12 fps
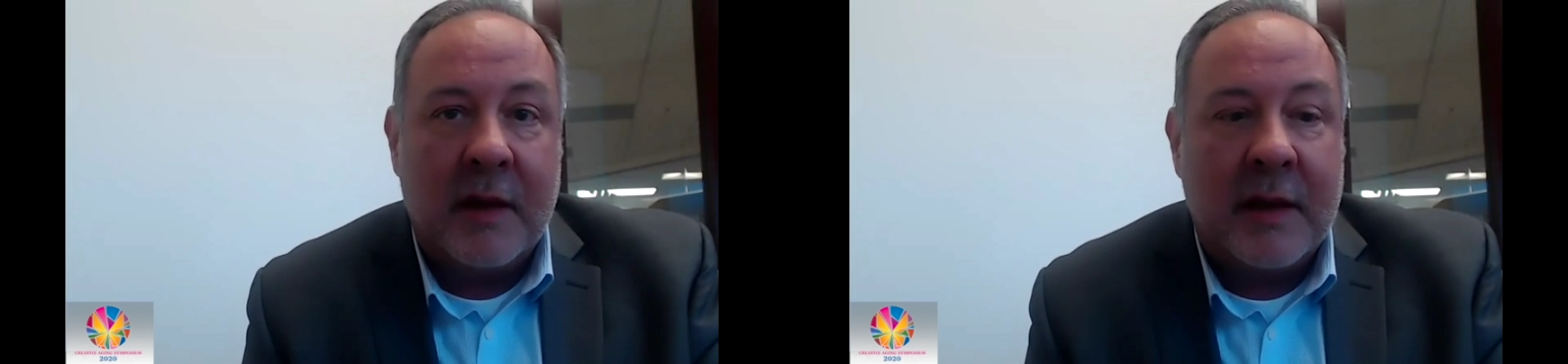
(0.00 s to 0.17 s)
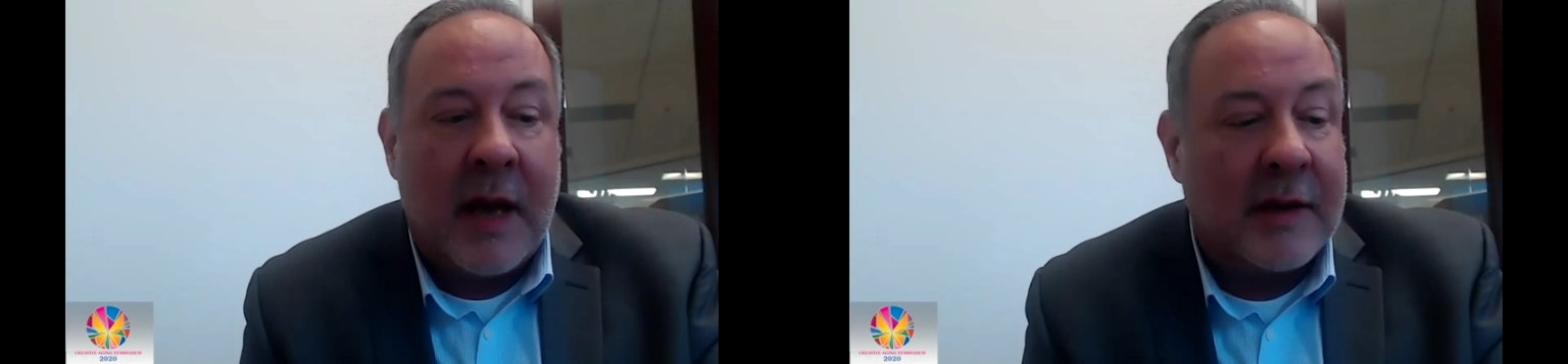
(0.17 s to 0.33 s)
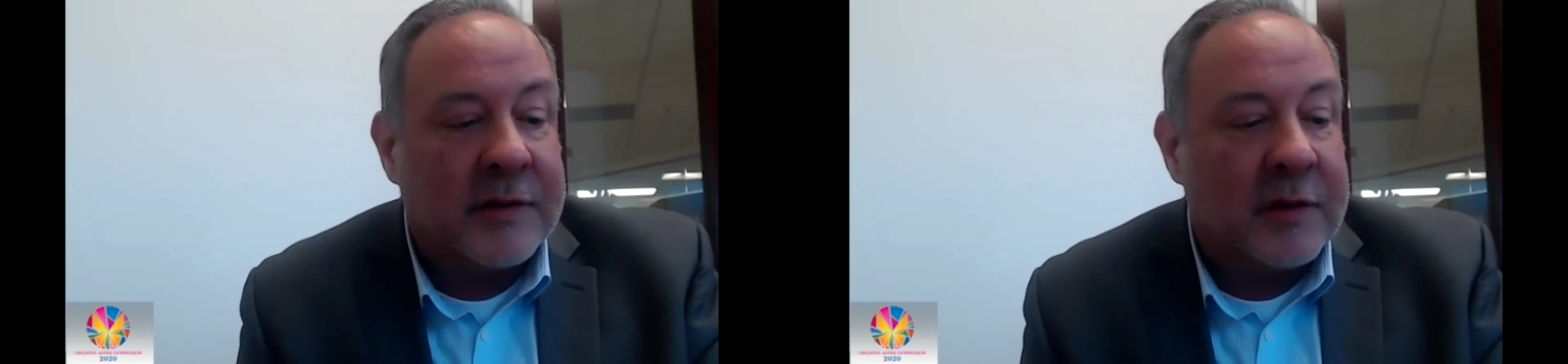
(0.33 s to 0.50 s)

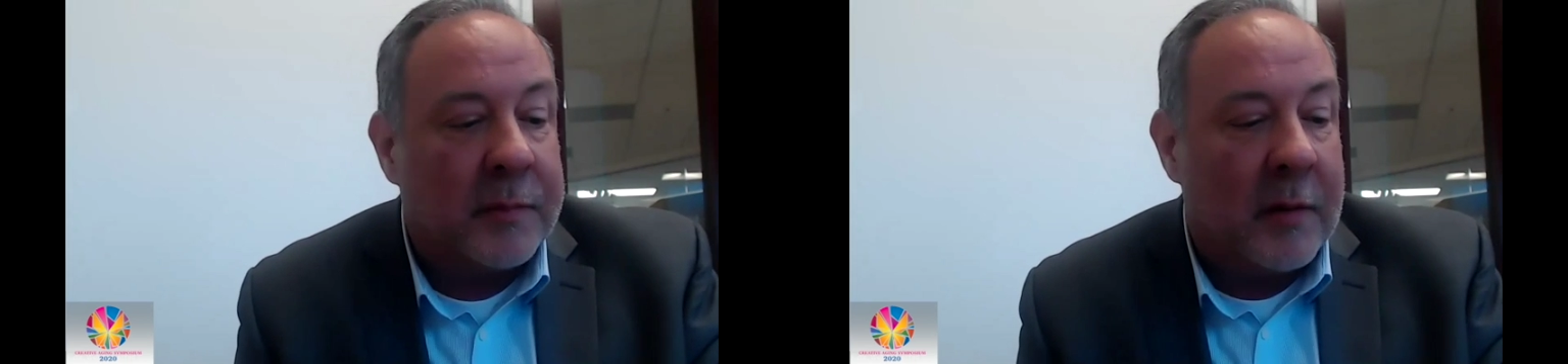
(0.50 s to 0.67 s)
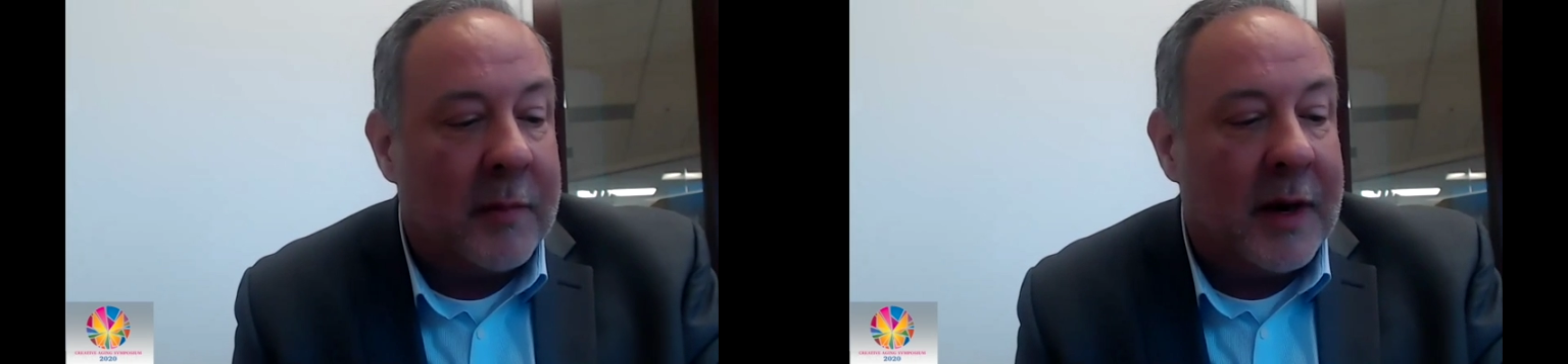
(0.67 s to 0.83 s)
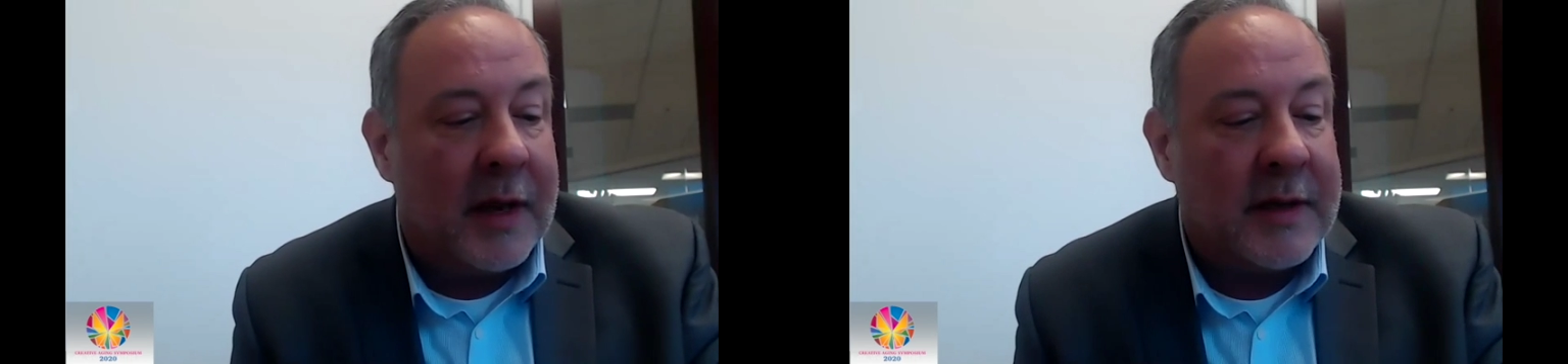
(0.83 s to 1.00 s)
Kaiser
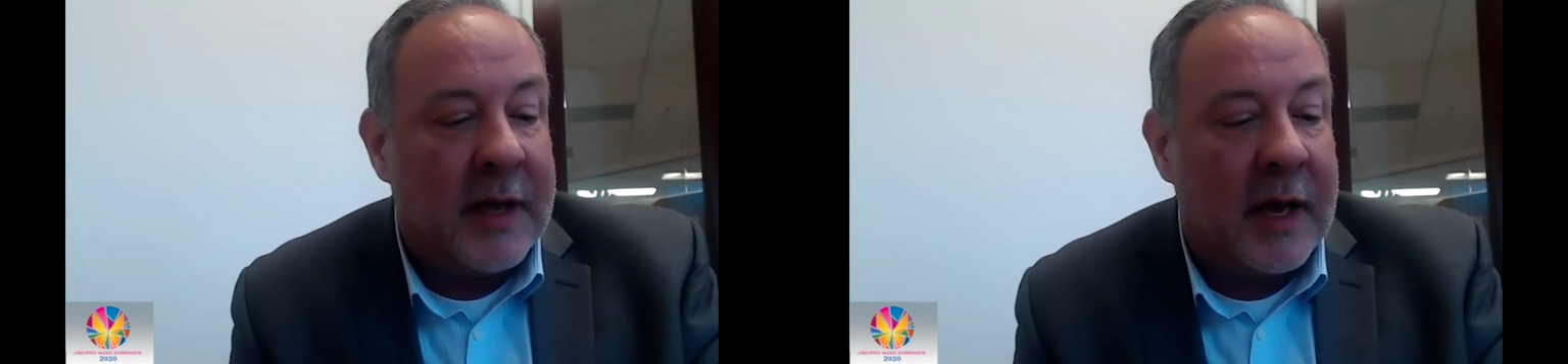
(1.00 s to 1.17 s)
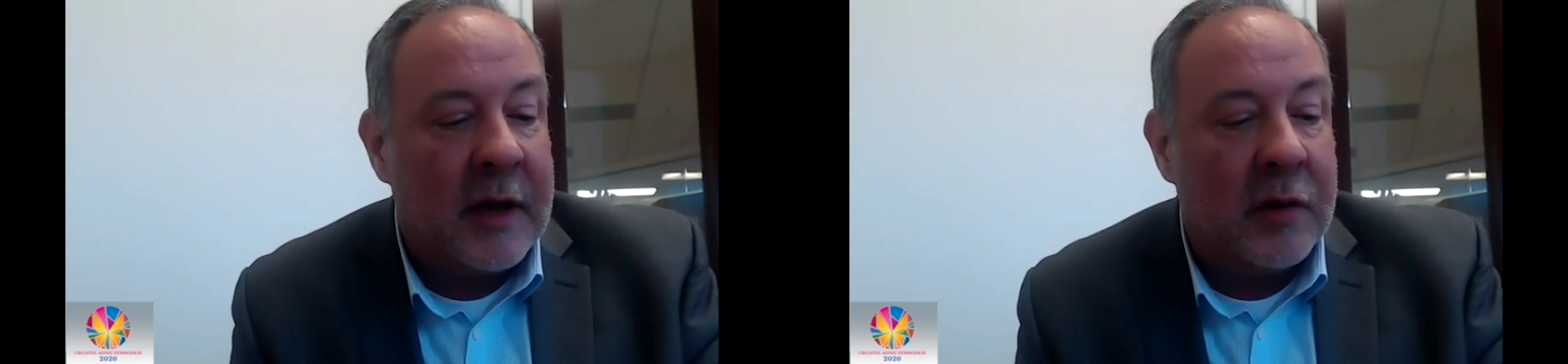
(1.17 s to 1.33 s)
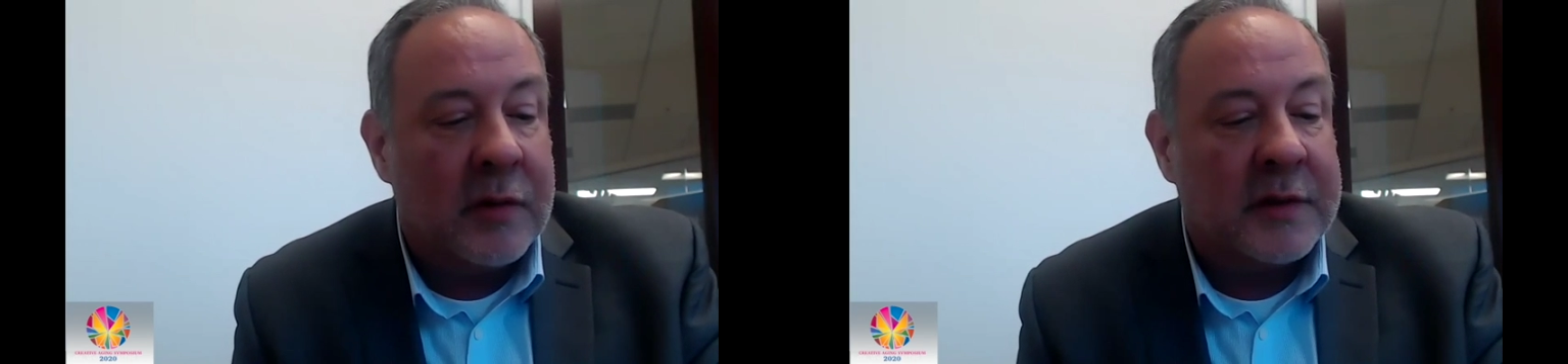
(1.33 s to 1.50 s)

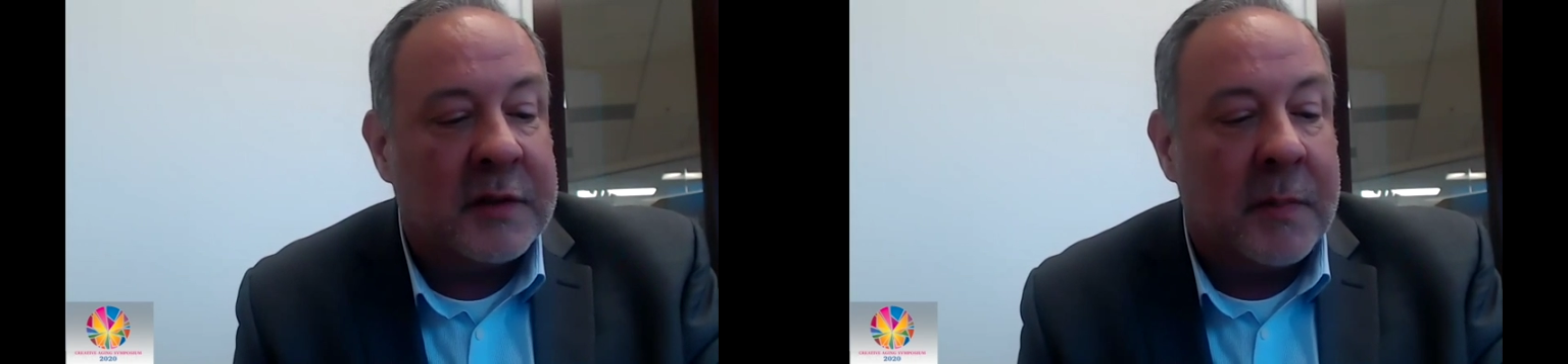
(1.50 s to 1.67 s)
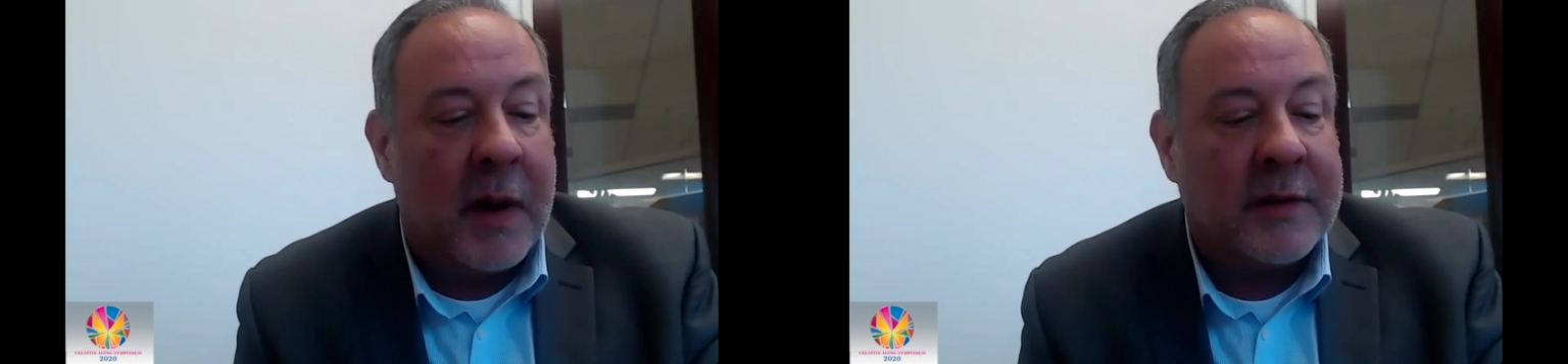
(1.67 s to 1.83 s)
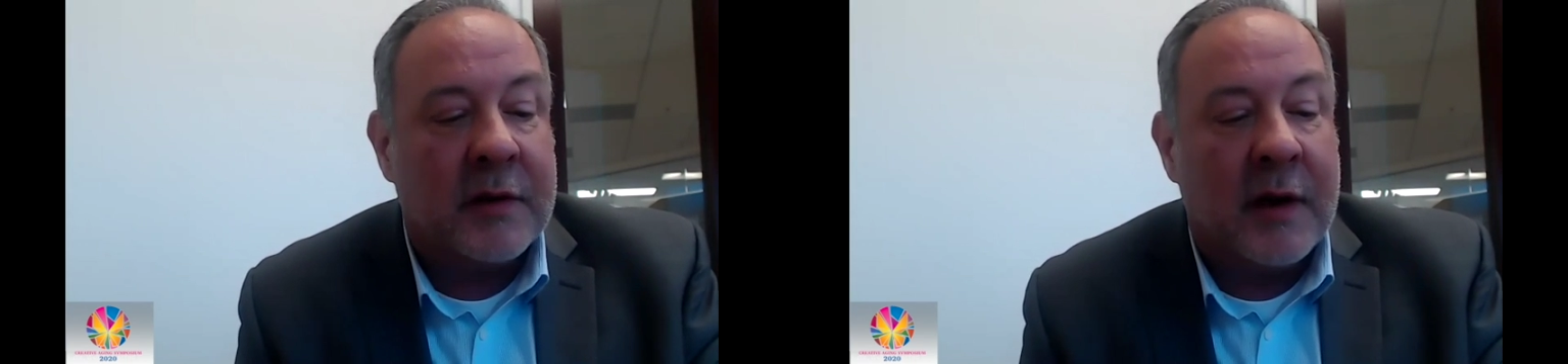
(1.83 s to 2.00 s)
Permanente, who has
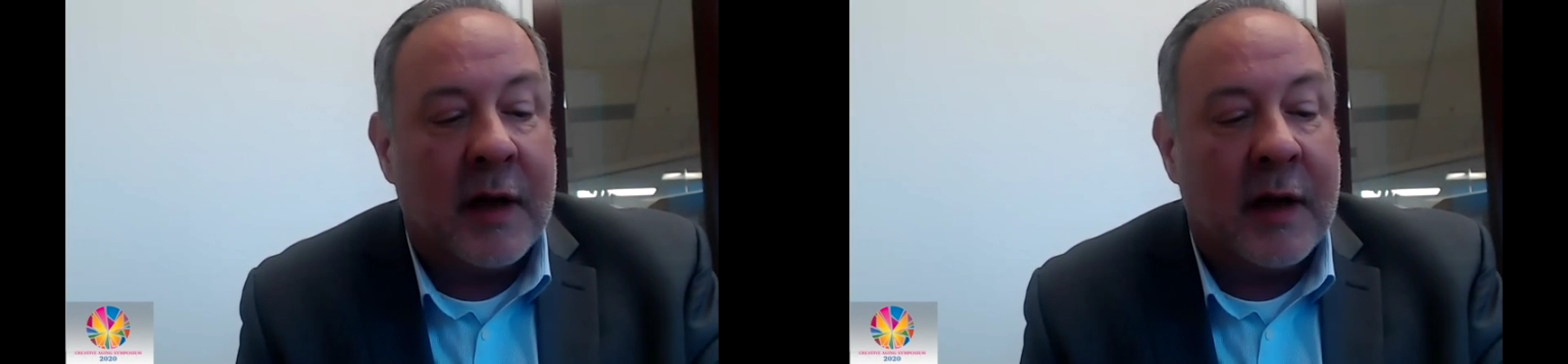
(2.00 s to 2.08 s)
sponsored